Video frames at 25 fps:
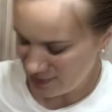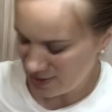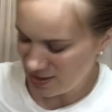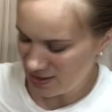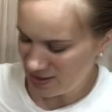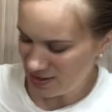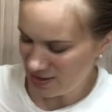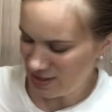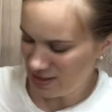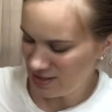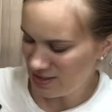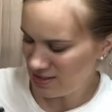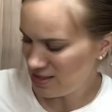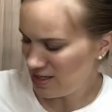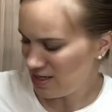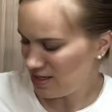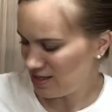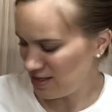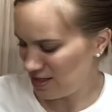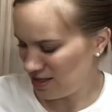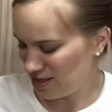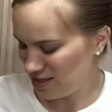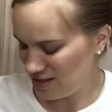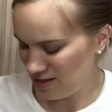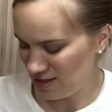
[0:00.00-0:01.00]
It's not
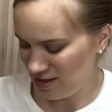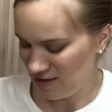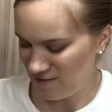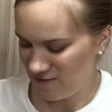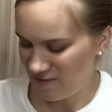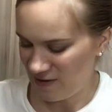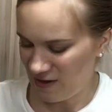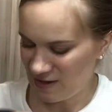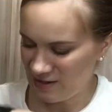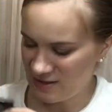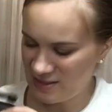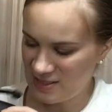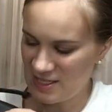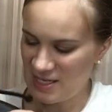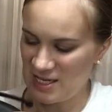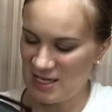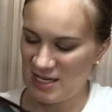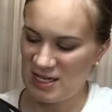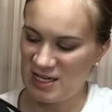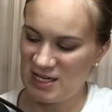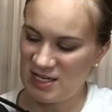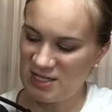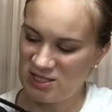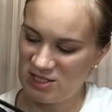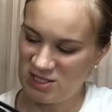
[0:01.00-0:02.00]
anything
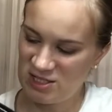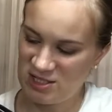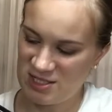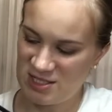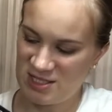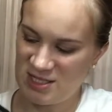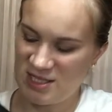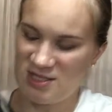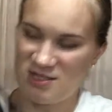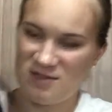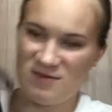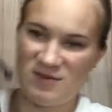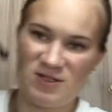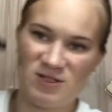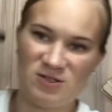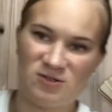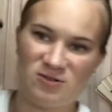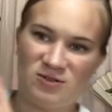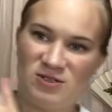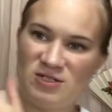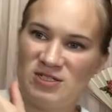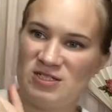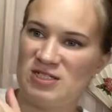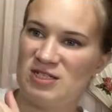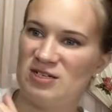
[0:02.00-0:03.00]
fancy. It just says
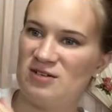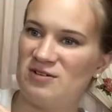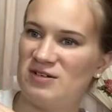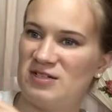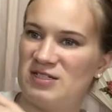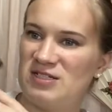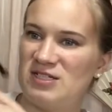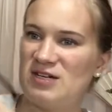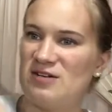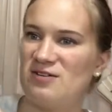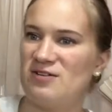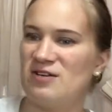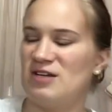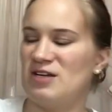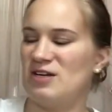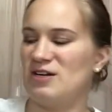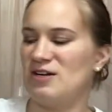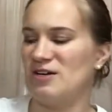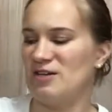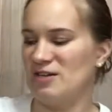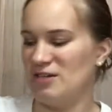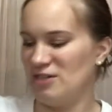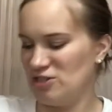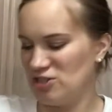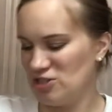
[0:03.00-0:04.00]
Victoria's Secret down
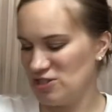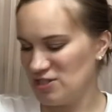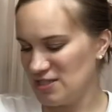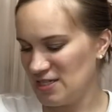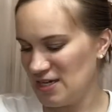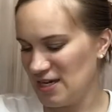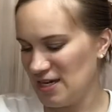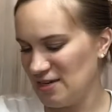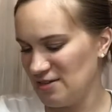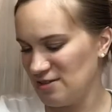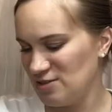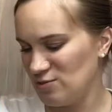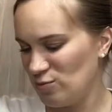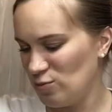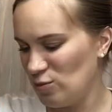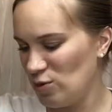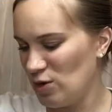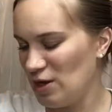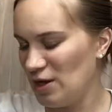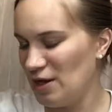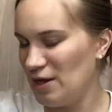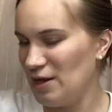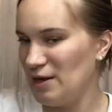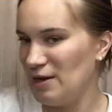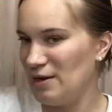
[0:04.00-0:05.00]
here, and it just has
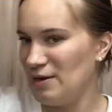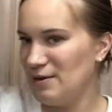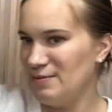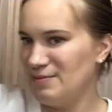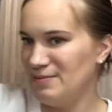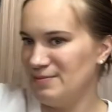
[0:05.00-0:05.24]
one